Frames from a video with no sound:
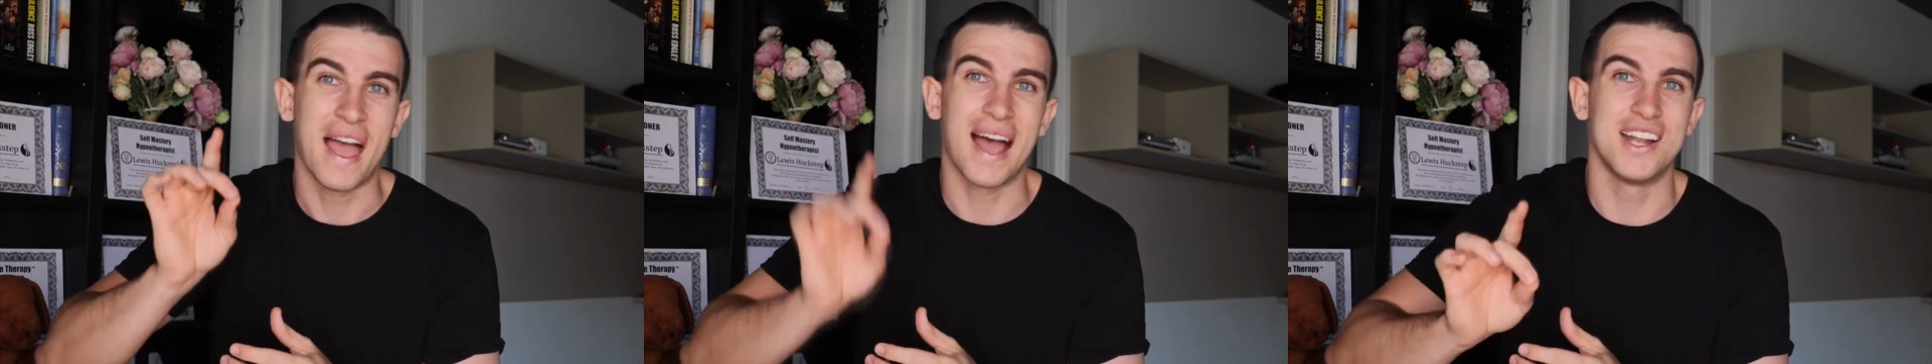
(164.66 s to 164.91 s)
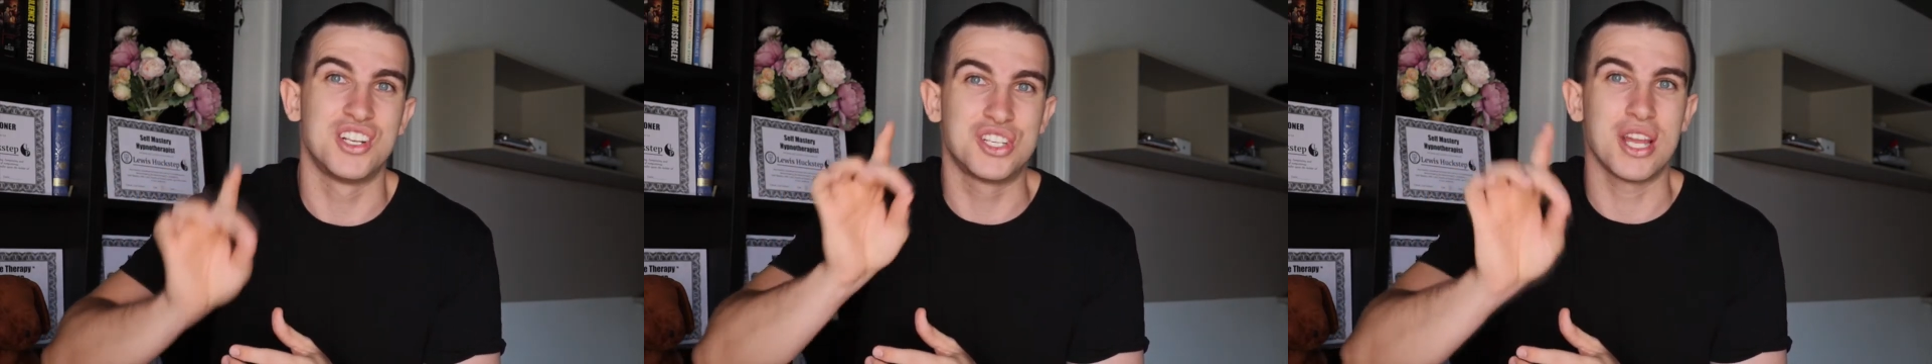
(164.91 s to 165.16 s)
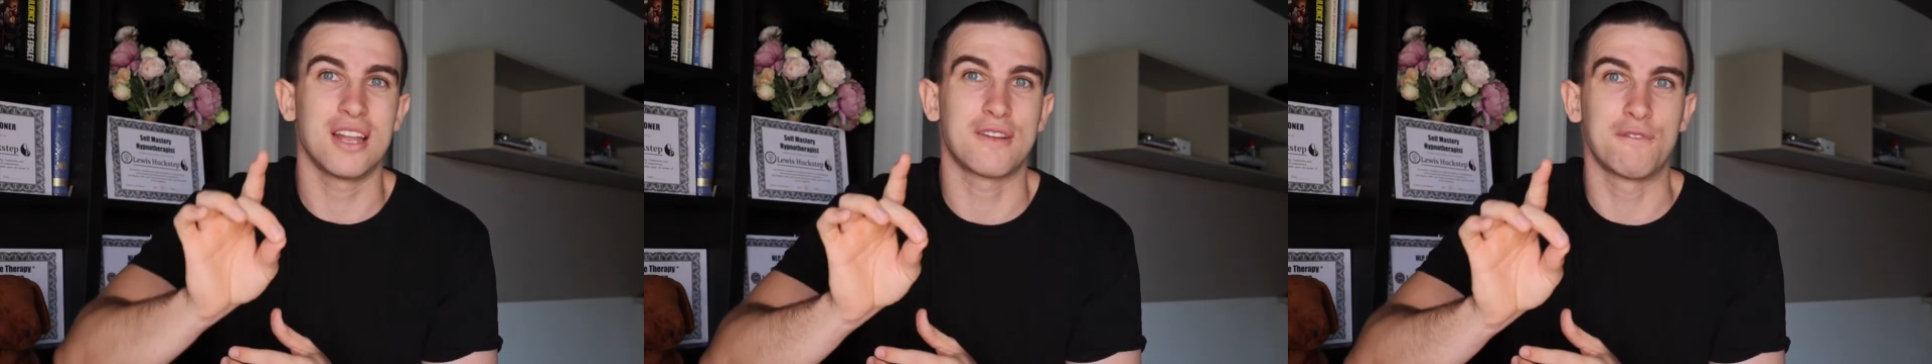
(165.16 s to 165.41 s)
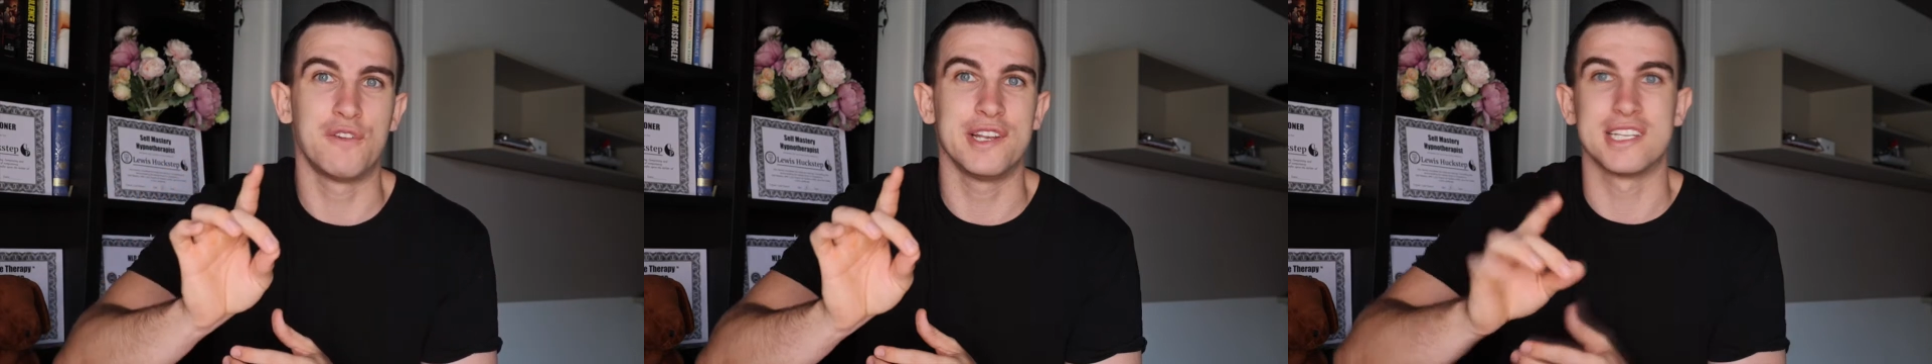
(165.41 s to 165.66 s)
at Jets
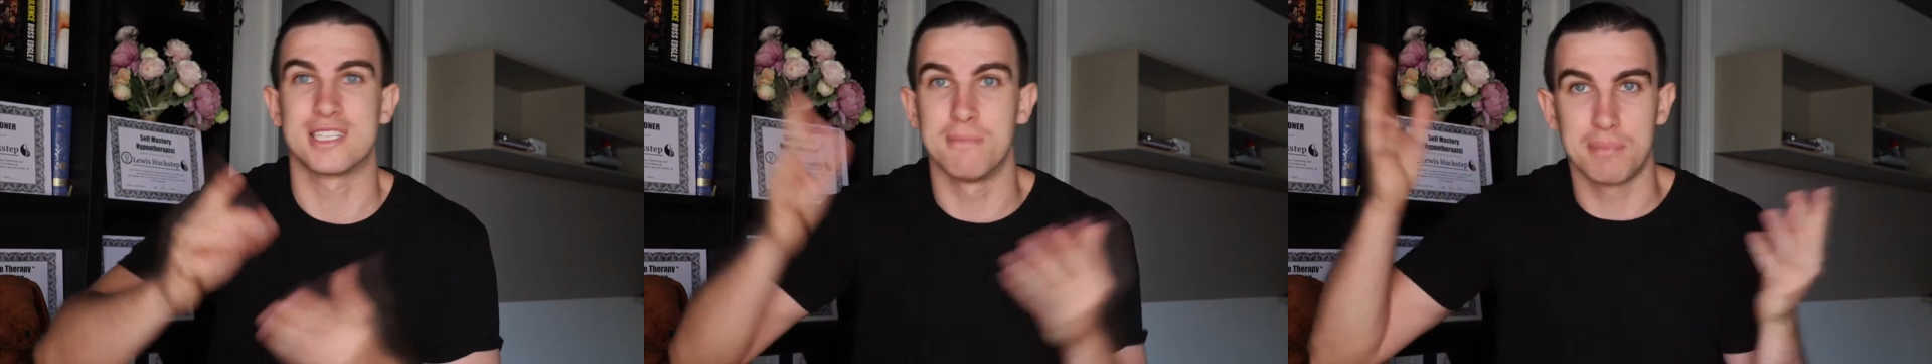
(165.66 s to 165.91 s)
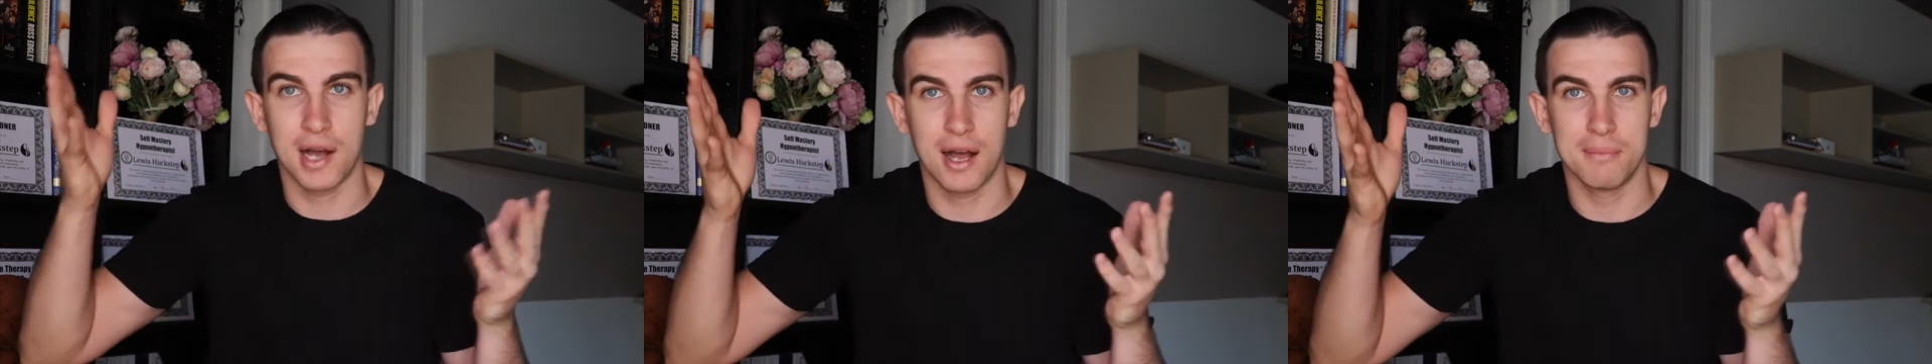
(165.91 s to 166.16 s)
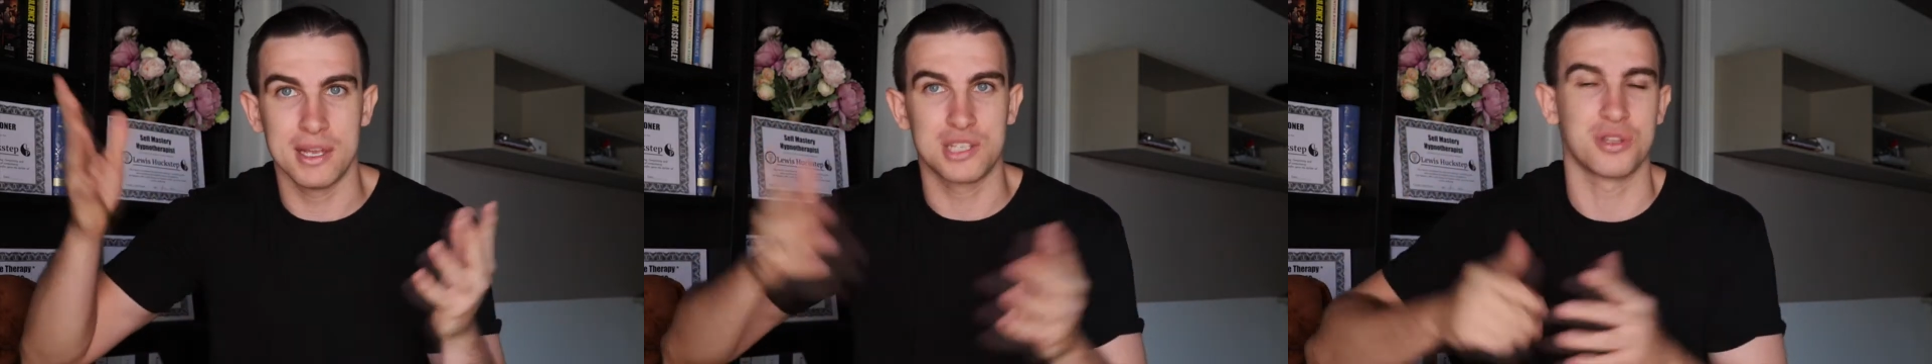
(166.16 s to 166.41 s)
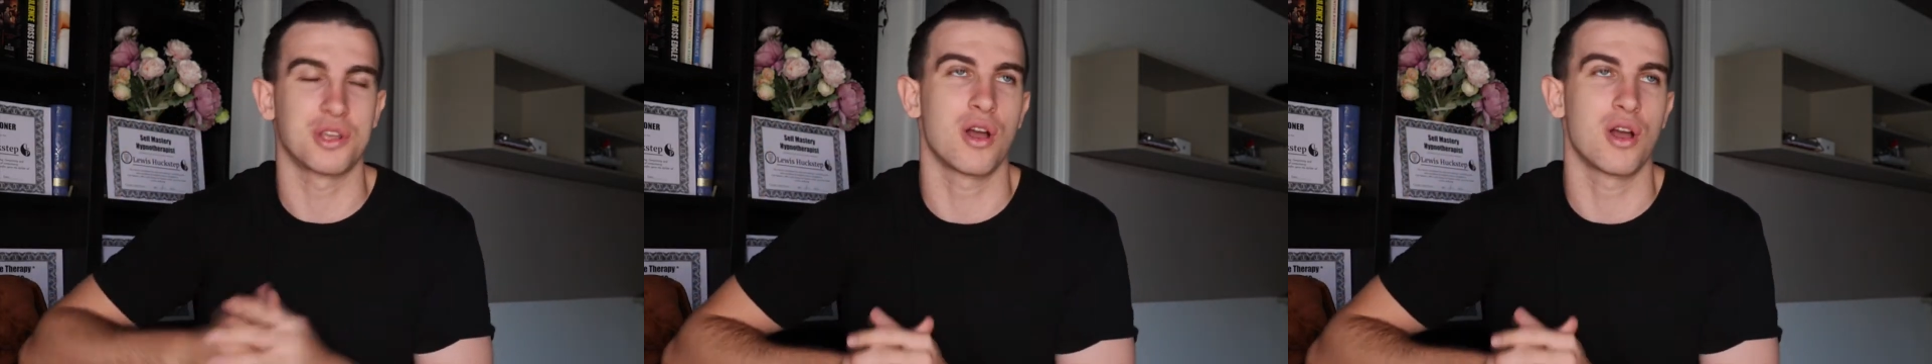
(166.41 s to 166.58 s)
Fitness in Palm Beach on the